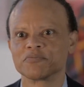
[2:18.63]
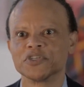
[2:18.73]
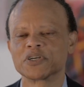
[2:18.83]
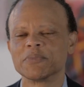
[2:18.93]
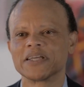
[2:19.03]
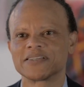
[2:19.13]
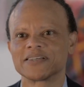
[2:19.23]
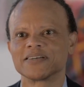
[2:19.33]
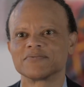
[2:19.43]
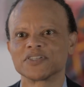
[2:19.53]
You commit
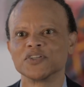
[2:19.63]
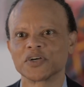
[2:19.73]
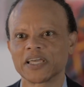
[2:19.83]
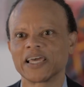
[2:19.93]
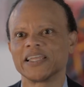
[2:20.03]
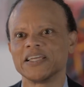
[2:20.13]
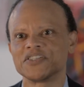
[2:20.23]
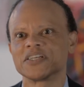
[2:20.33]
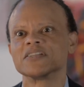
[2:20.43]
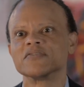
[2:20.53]
to looking at
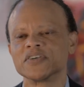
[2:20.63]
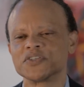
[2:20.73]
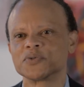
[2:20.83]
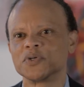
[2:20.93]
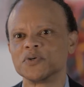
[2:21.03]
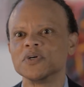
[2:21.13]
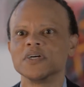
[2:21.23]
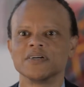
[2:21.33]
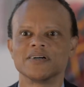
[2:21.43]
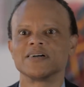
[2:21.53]
each individual
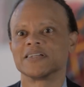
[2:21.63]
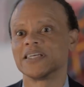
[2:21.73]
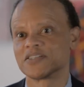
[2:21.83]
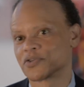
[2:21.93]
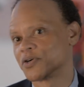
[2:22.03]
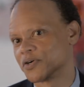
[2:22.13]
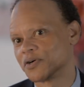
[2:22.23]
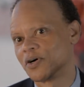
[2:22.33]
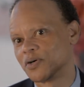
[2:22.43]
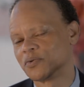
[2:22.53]
on his or
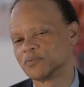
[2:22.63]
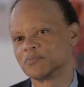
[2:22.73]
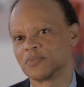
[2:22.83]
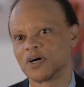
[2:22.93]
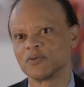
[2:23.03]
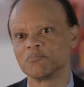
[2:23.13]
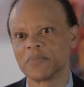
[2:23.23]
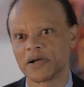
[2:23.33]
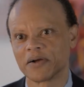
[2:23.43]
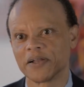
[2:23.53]
her own
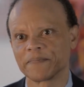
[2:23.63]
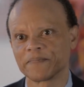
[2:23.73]
merit.